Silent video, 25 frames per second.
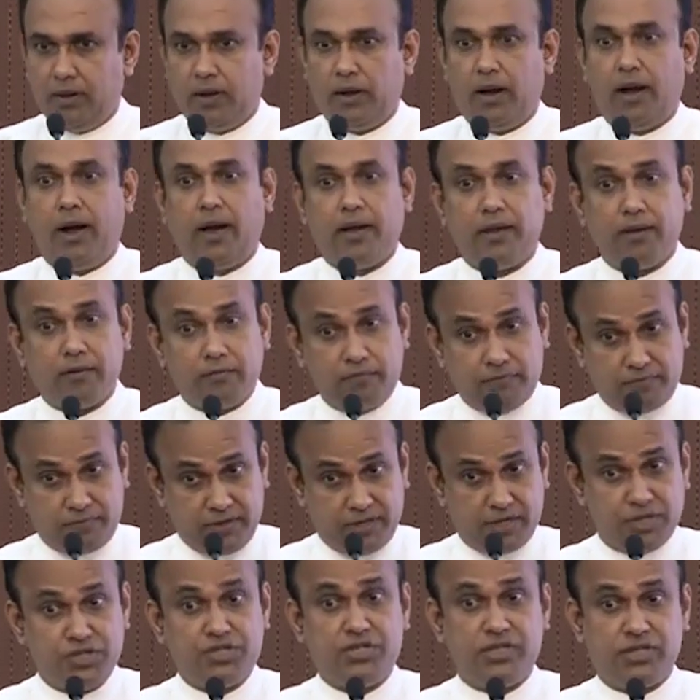higher
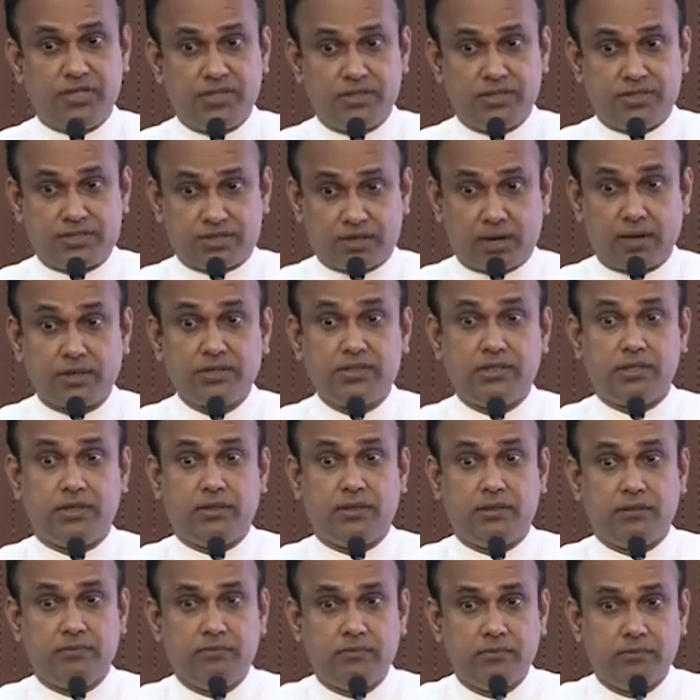wage
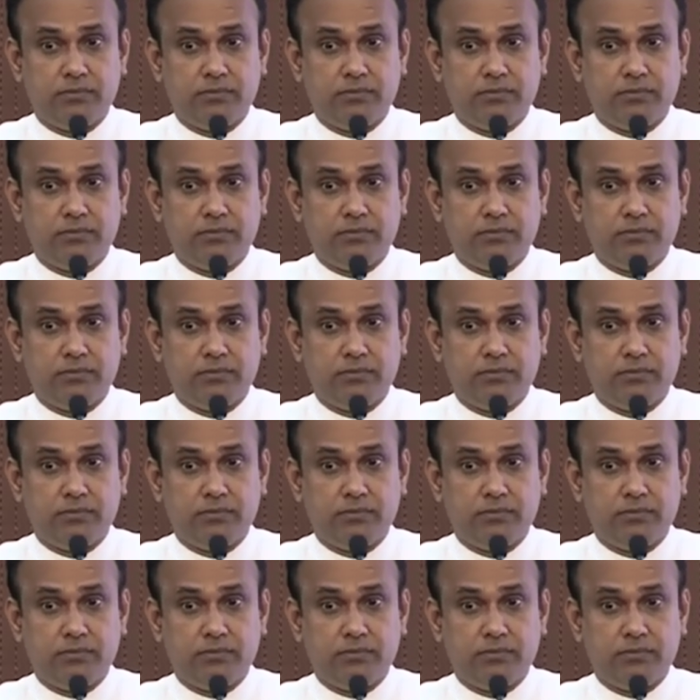structure,